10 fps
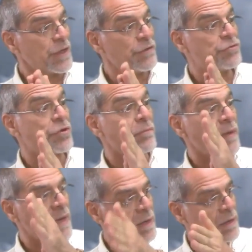in
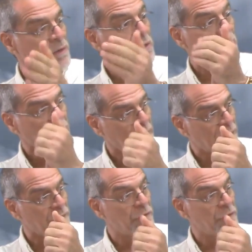Jamaica, not here.